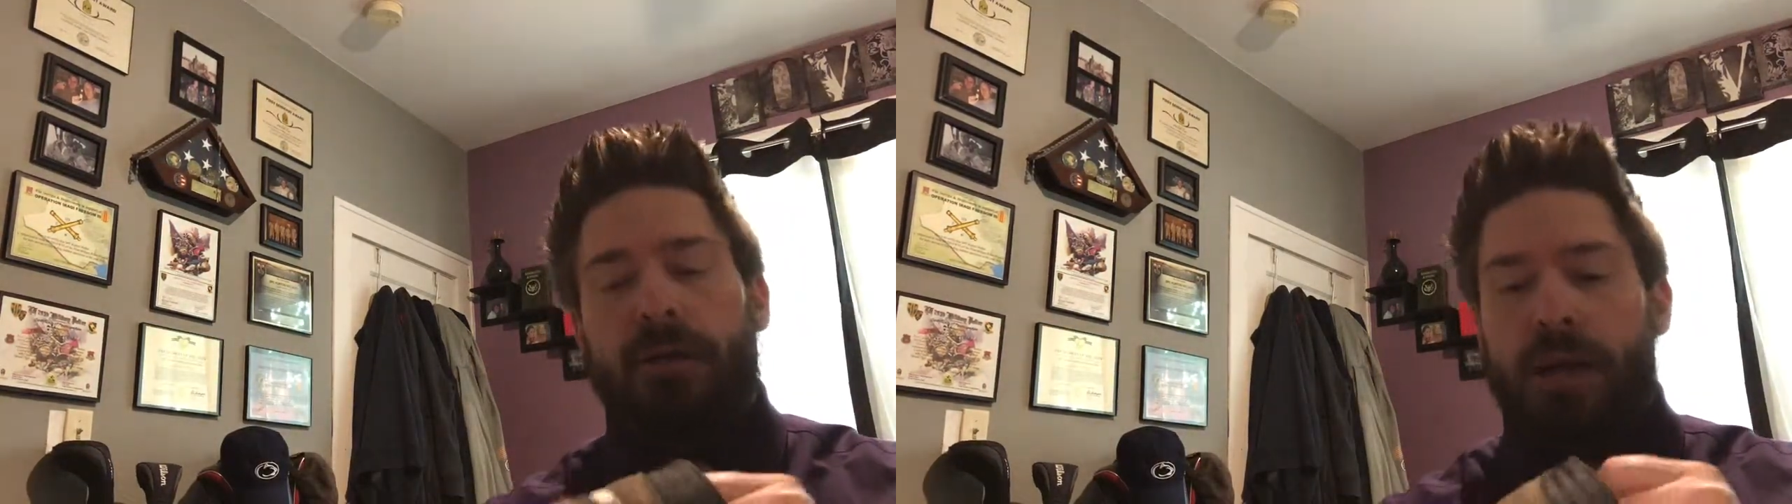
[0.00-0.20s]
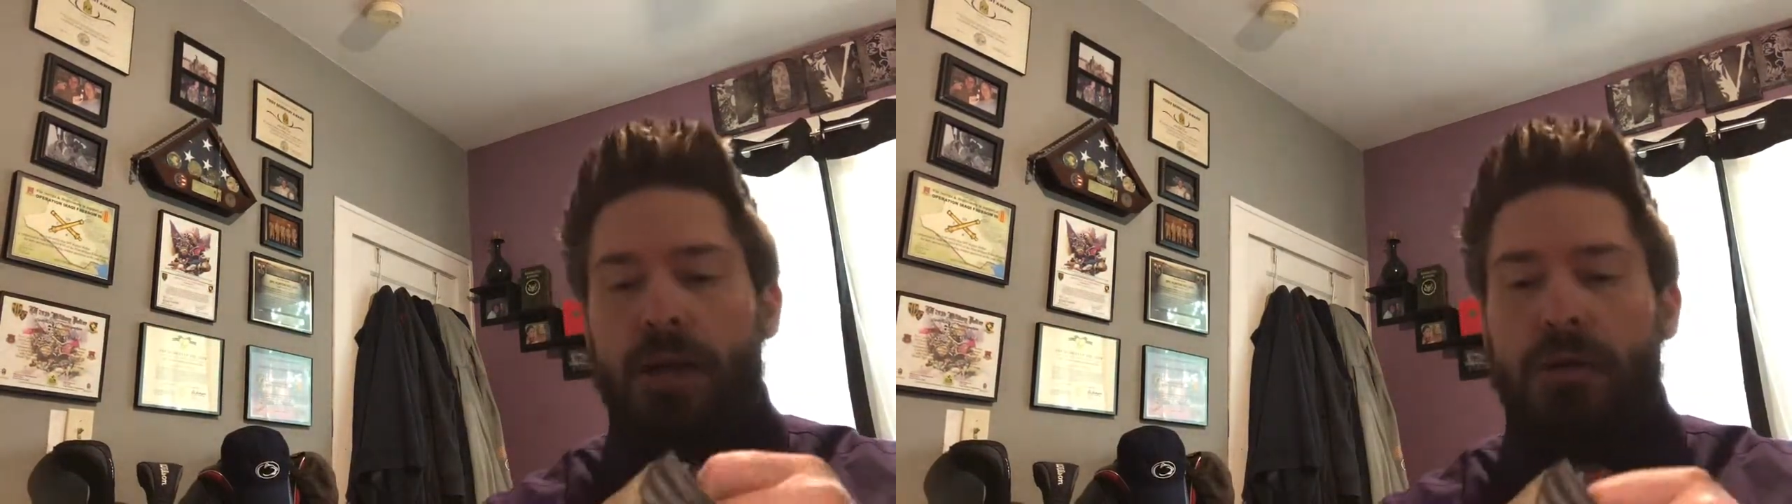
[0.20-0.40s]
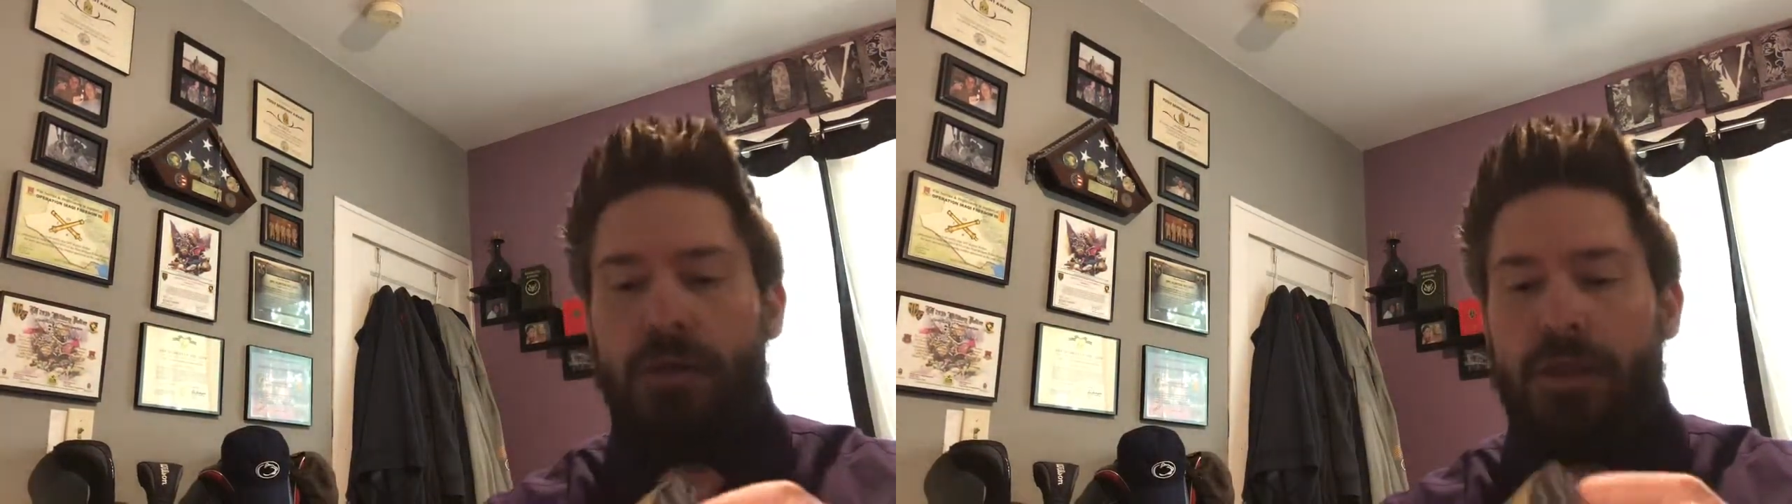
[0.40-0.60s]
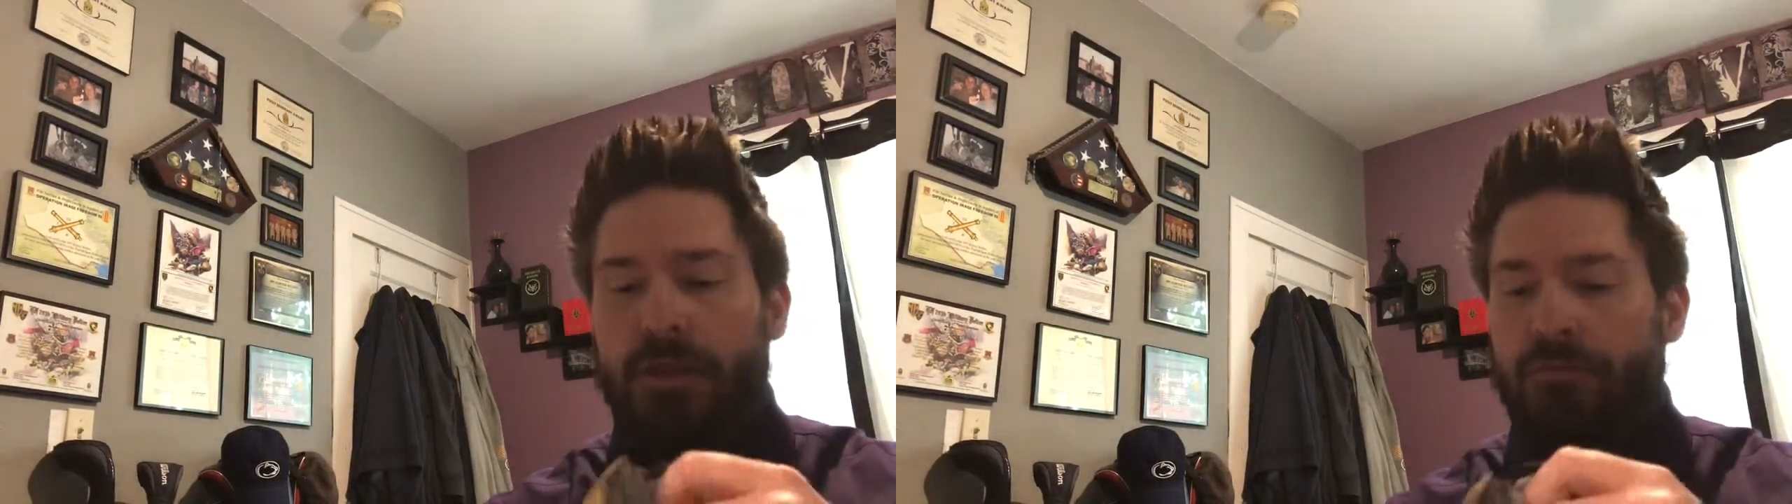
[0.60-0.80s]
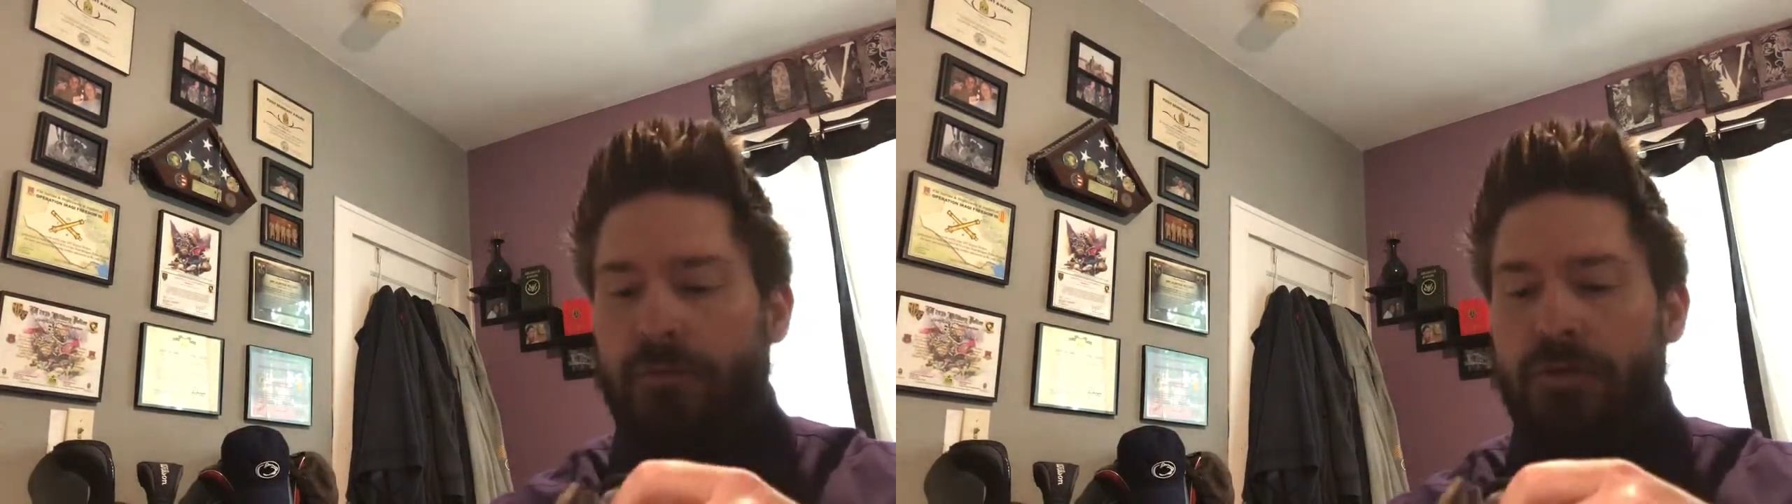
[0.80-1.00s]
And I know that
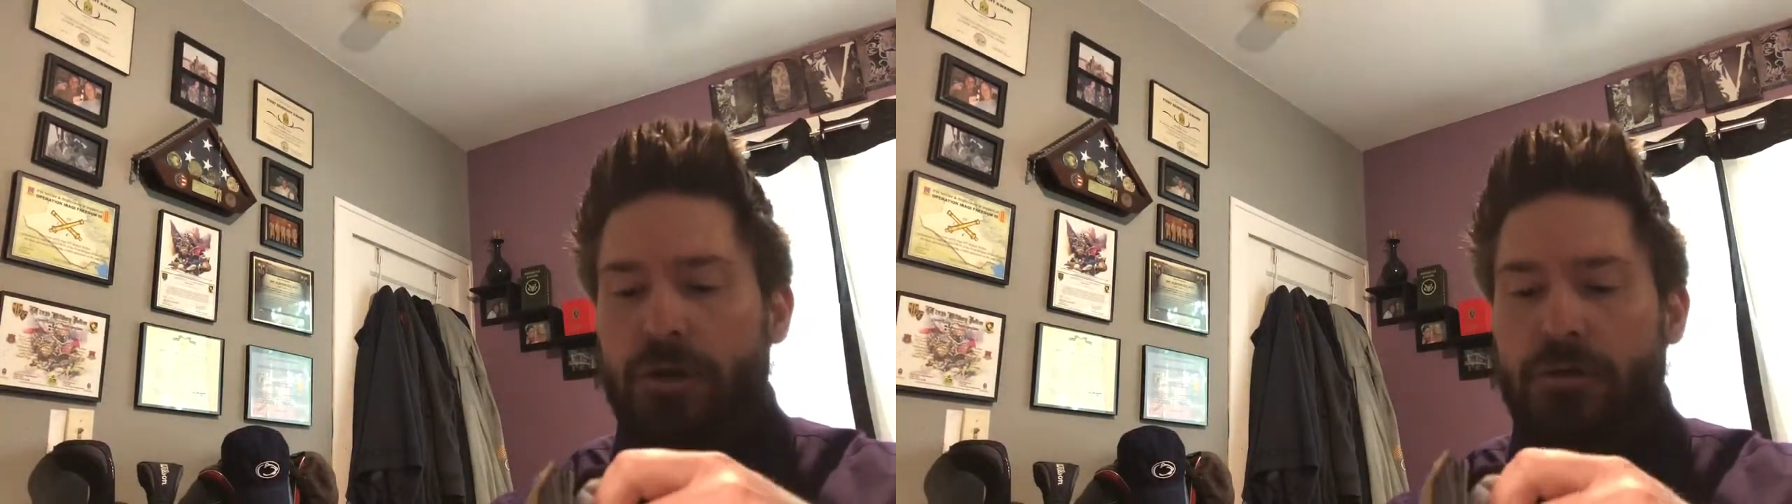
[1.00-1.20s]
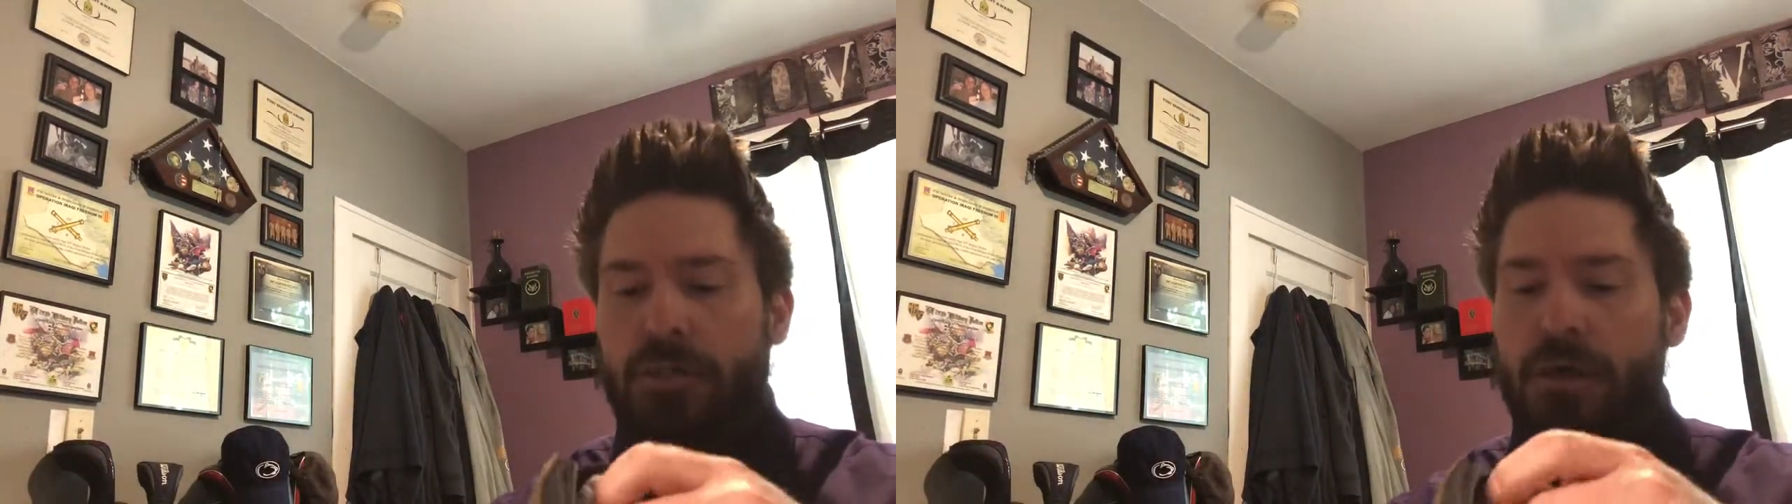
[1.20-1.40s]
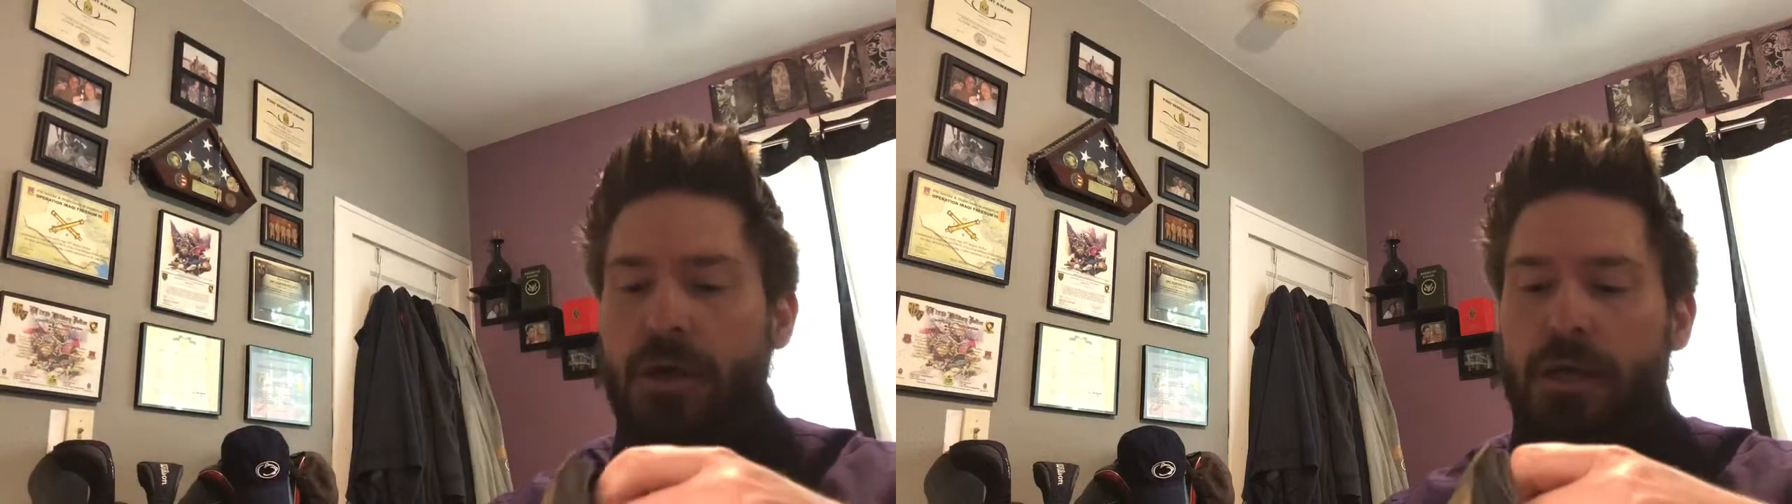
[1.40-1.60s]
this review's,